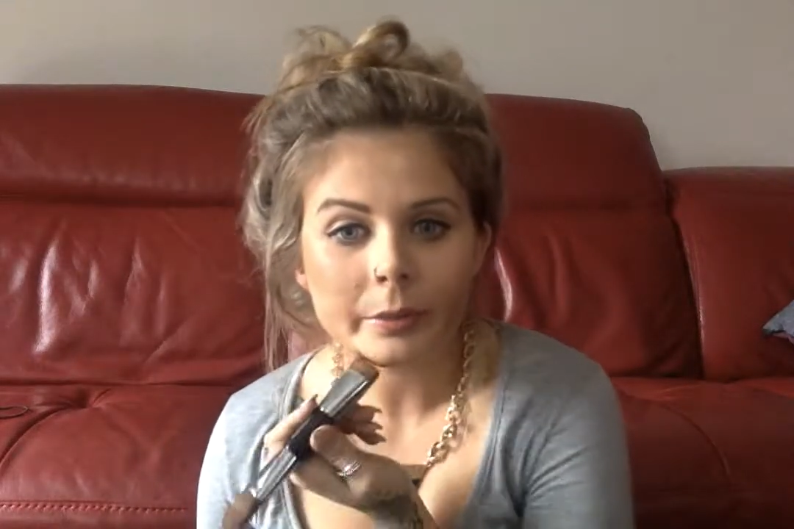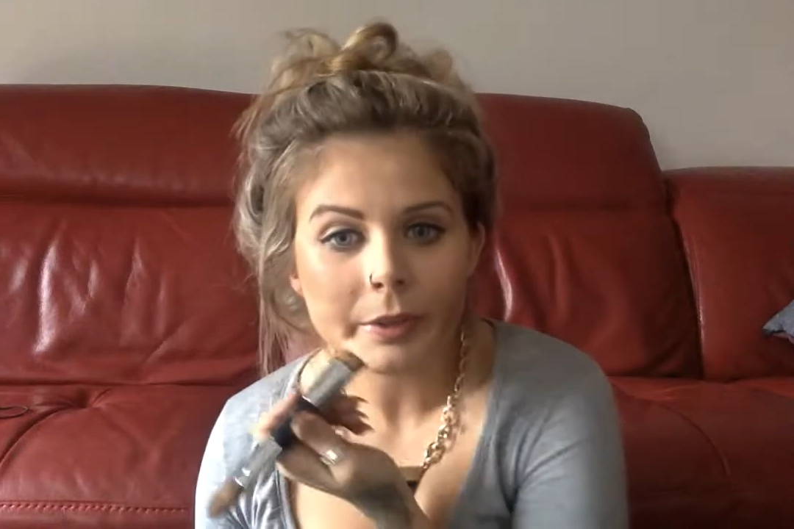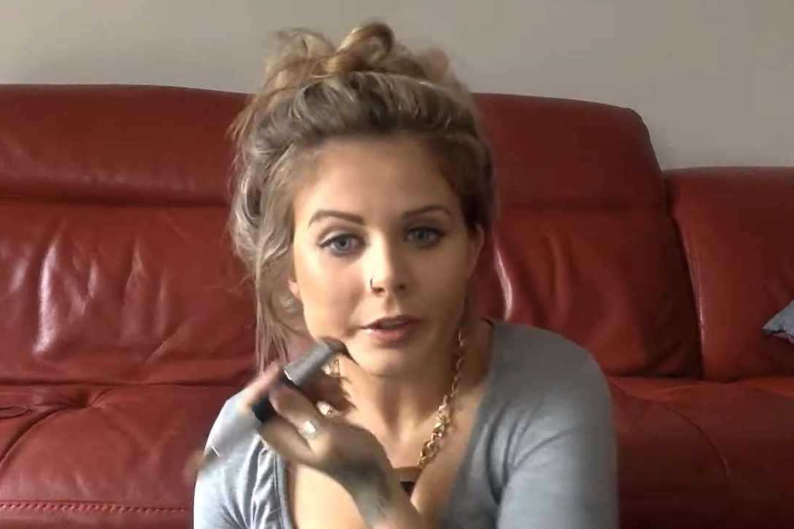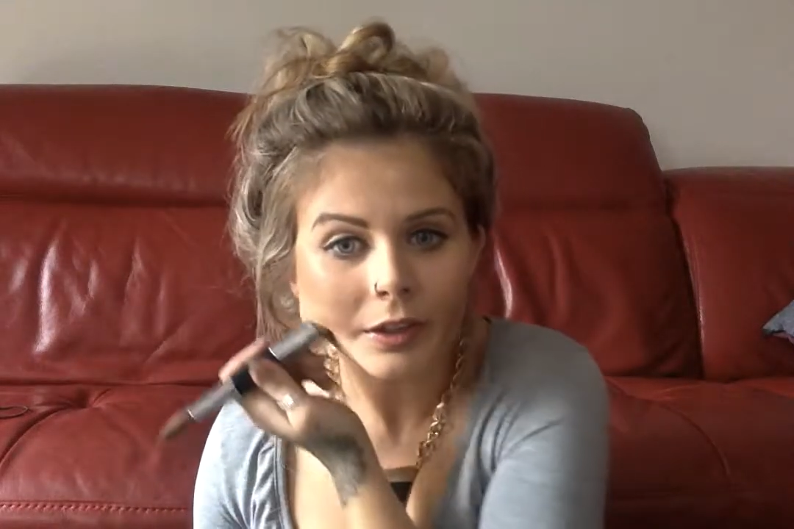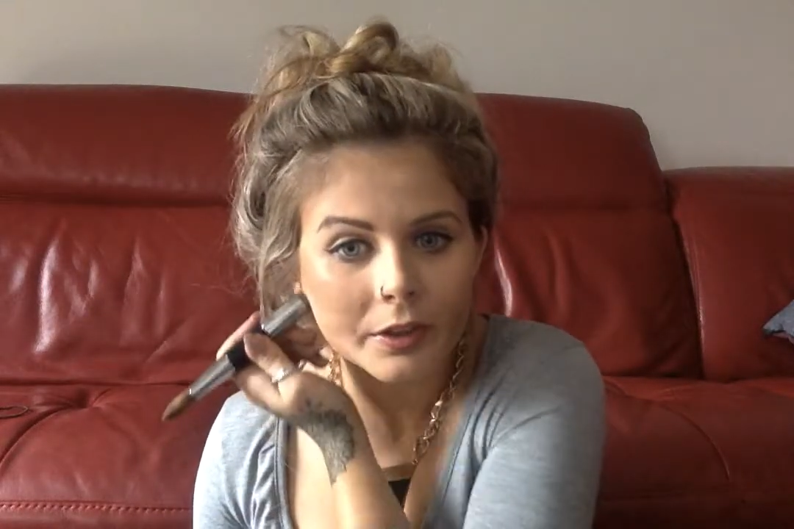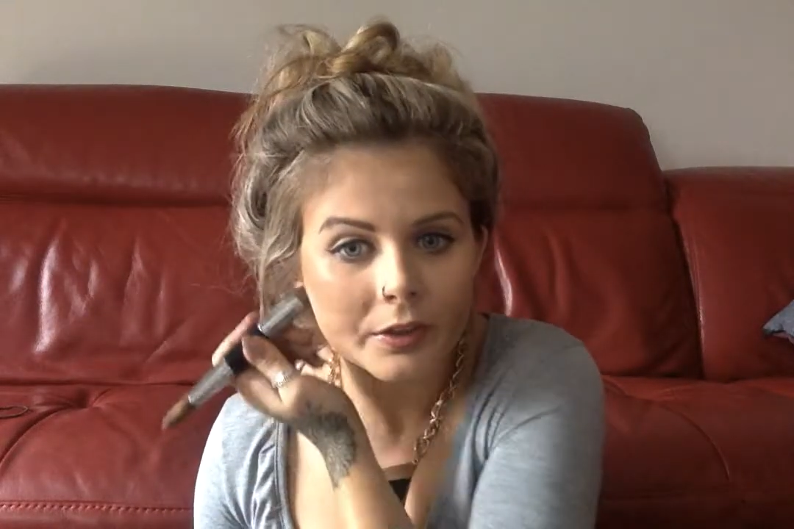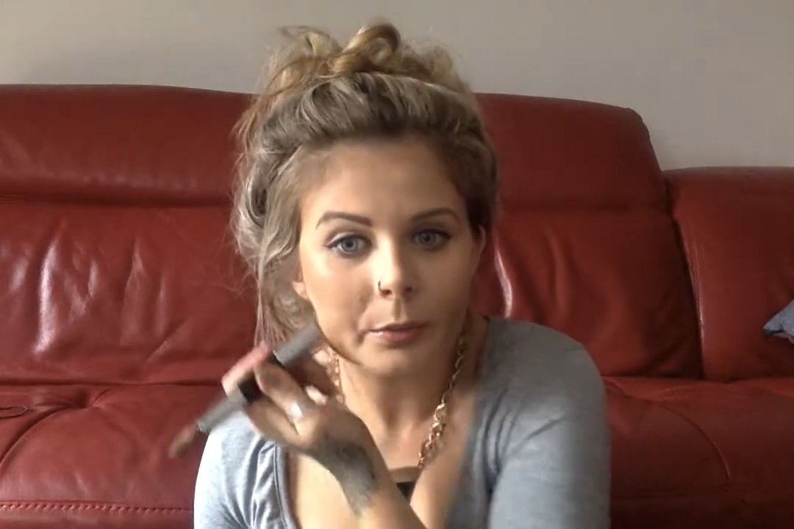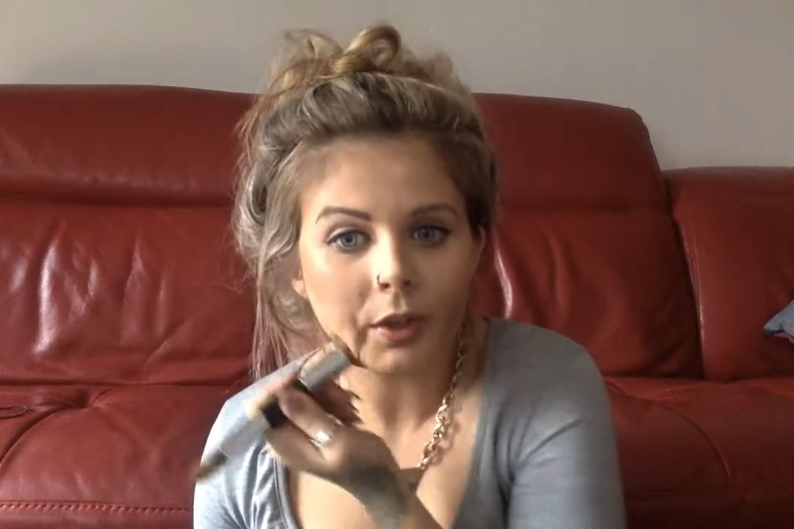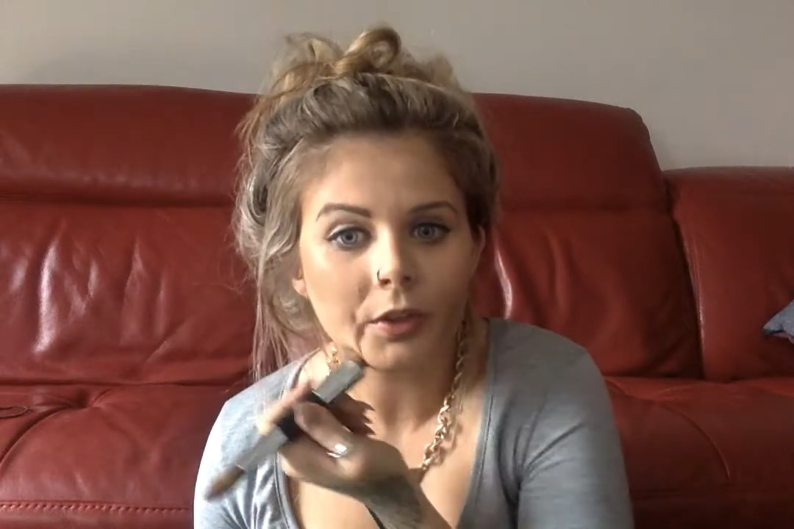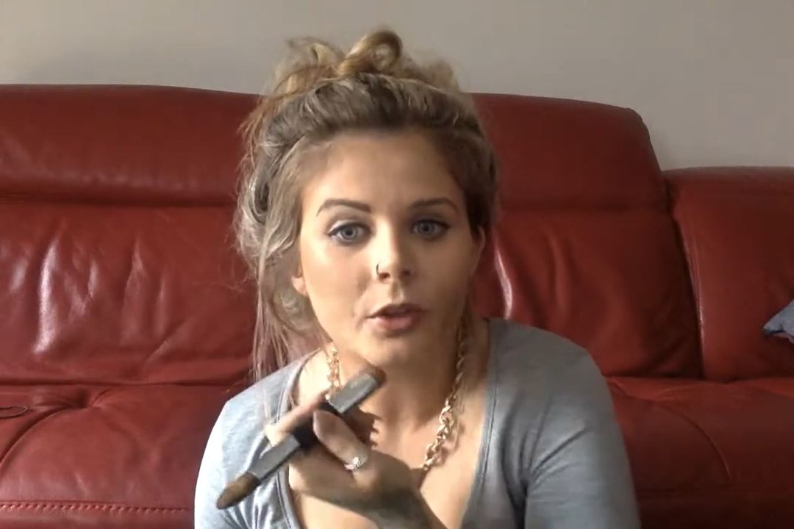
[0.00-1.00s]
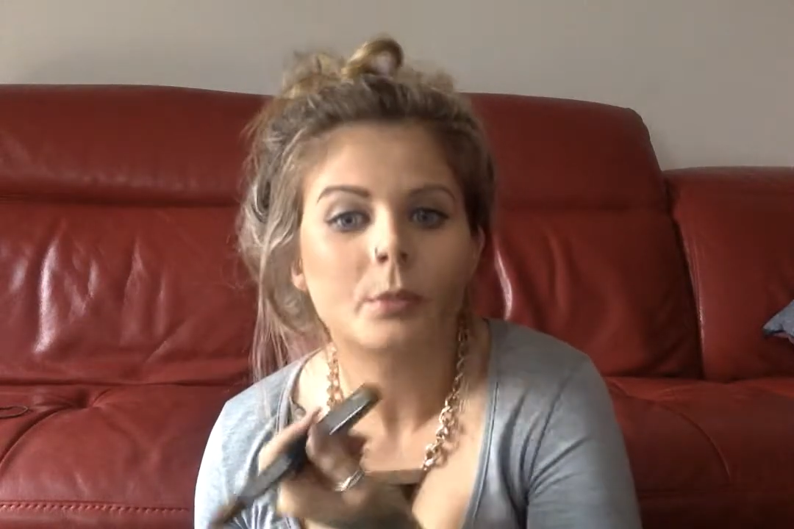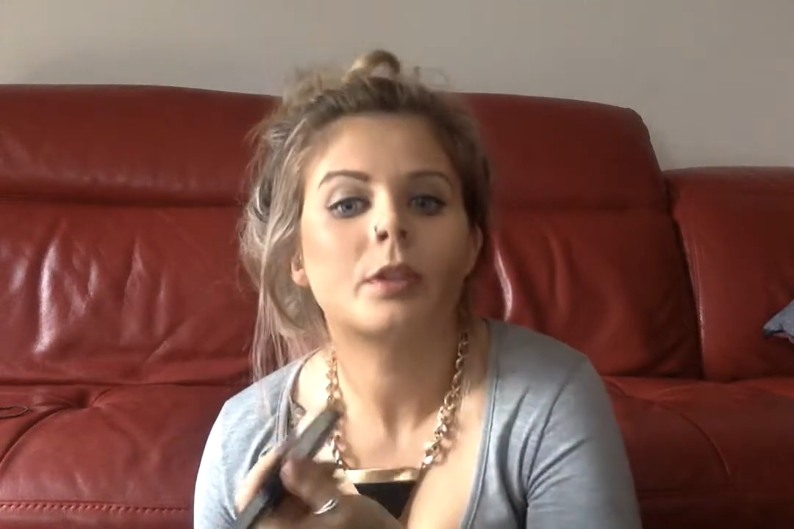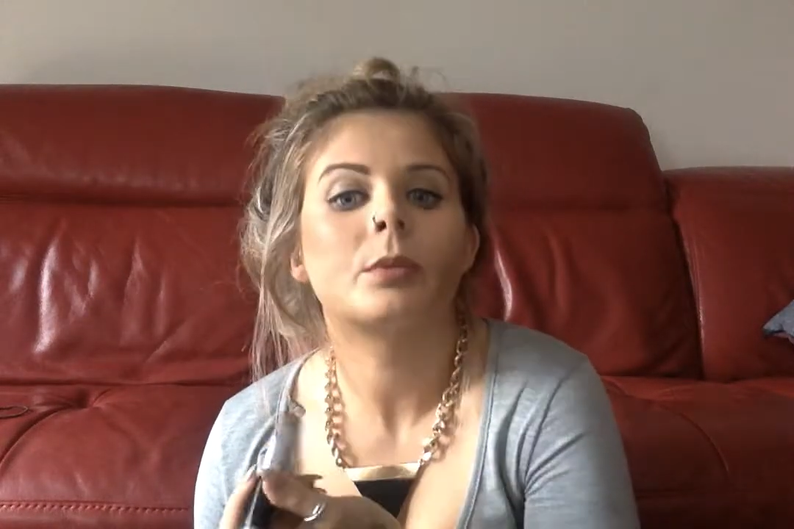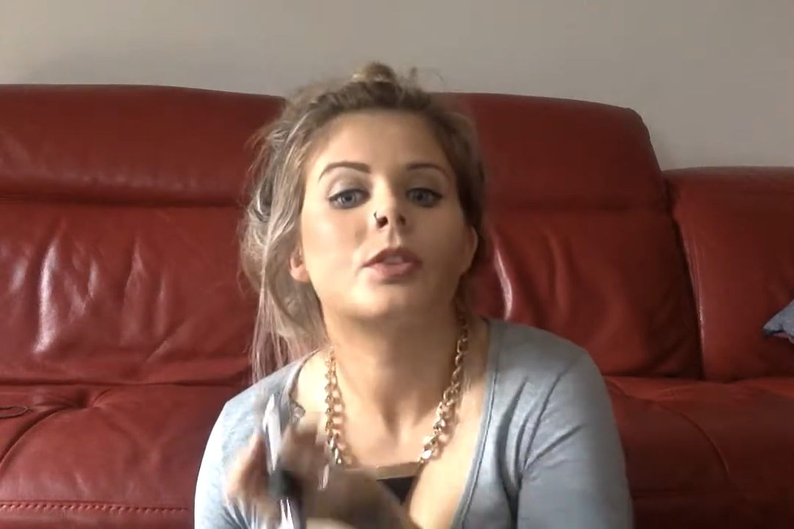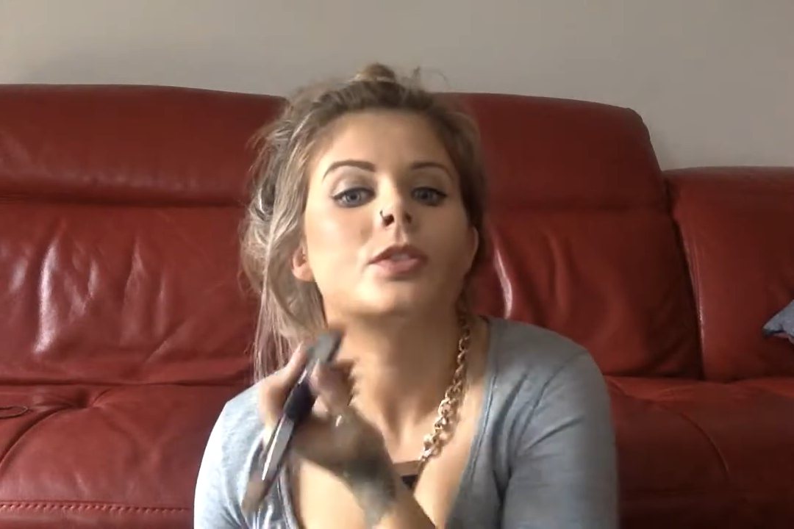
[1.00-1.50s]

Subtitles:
bit darker than what I normally would,